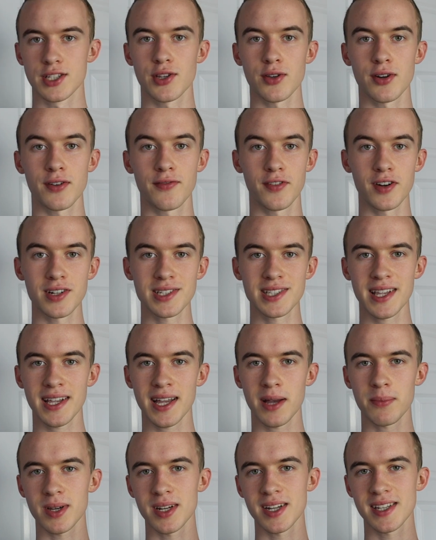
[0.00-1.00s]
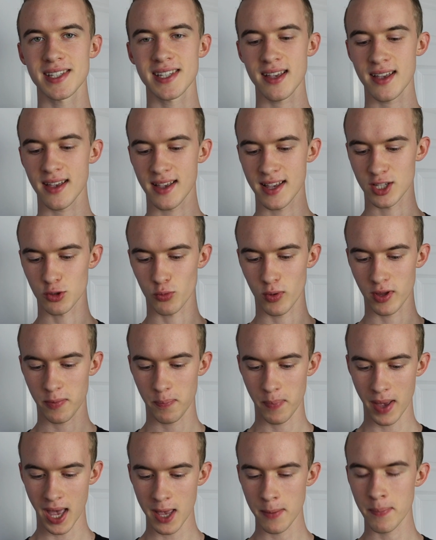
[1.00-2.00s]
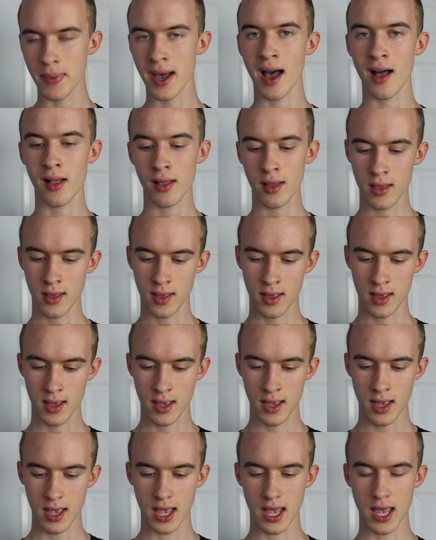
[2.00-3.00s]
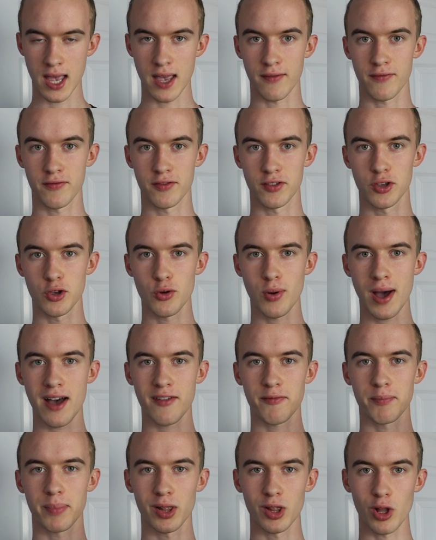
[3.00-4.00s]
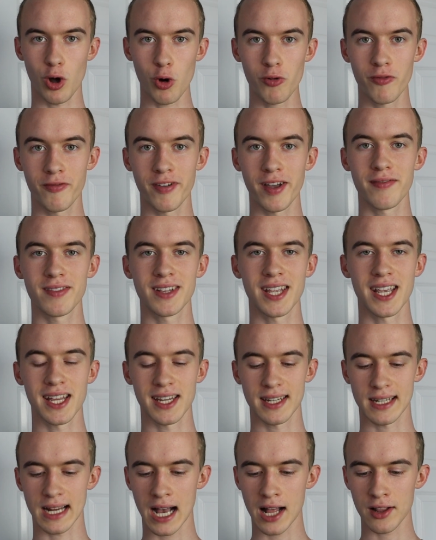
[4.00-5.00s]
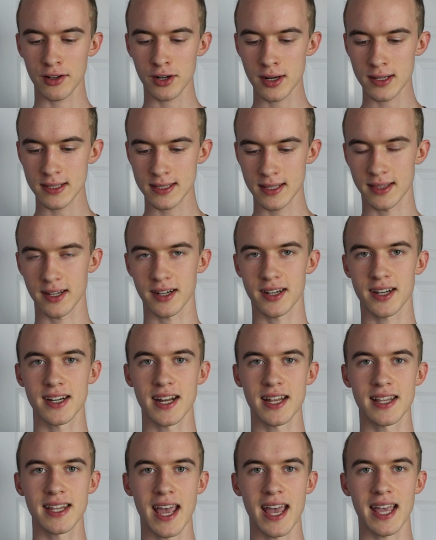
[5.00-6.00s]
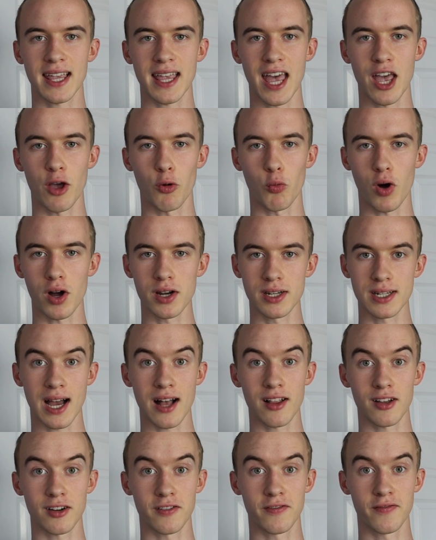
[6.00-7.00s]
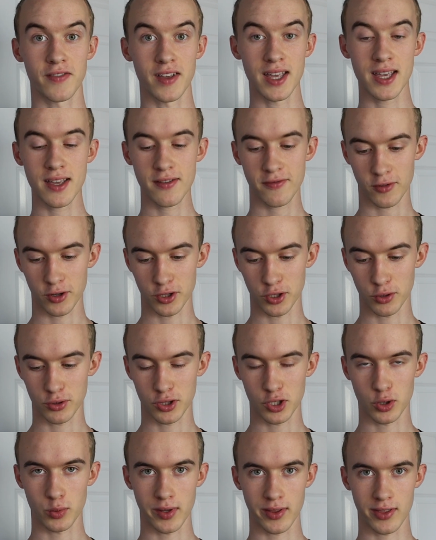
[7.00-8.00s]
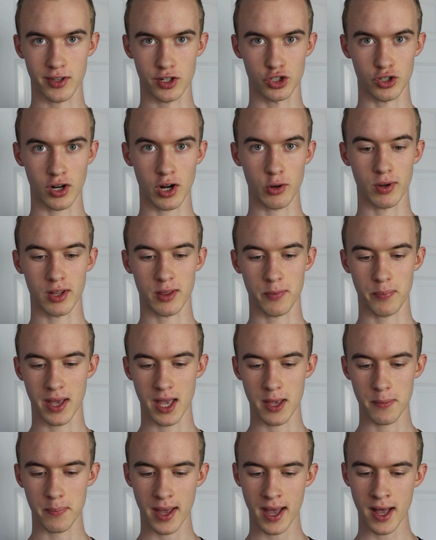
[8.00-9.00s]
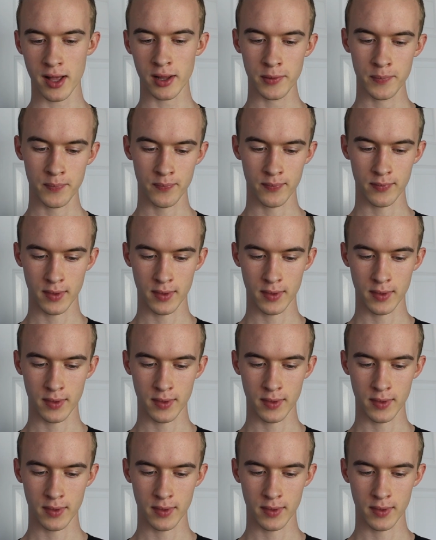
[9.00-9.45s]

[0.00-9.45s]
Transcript: So the first thing I'm gonna say is with PayPal, if you have below $15, they're gonna take a $1 fee for you to withdraw with PayPal.